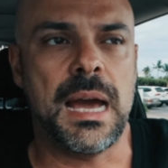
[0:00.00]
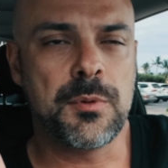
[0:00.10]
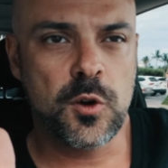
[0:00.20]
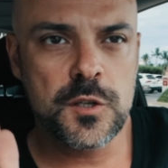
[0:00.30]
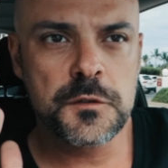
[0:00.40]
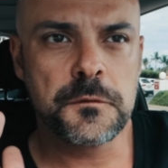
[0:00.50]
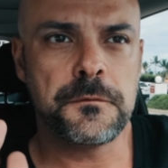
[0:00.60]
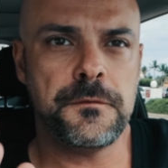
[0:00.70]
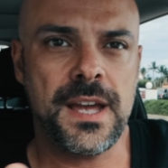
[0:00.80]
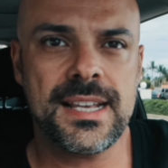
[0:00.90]
I'm going to
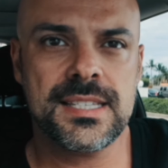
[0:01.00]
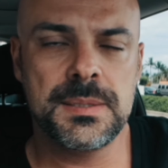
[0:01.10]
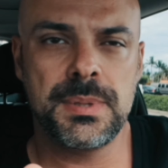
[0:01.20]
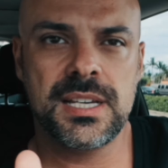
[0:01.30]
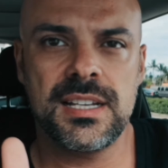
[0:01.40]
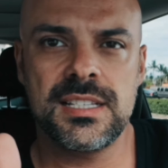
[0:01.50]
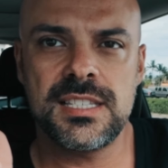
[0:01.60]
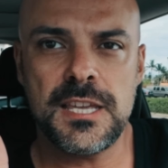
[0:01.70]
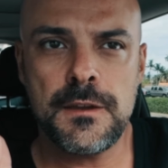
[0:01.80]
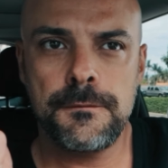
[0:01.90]
fast
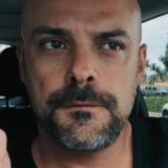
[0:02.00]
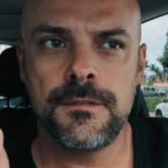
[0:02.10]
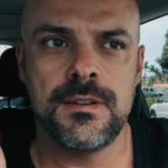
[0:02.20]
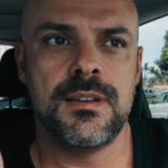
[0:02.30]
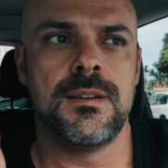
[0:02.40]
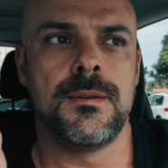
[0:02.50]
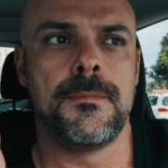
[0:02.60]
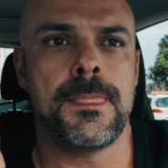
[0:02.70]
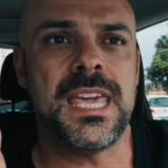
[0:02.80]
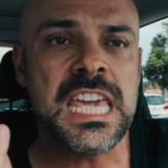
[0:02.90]
because if
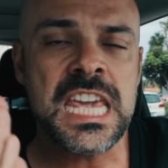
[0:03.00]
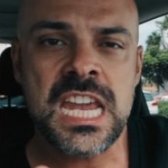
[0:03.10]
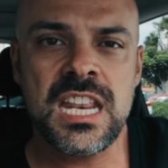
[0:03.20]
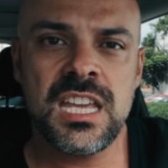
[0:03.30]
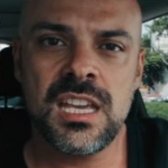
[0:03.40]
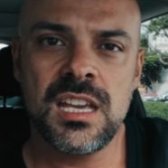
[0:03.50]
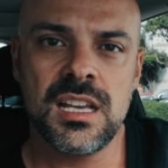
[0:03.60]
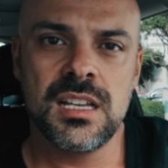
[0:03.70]
eating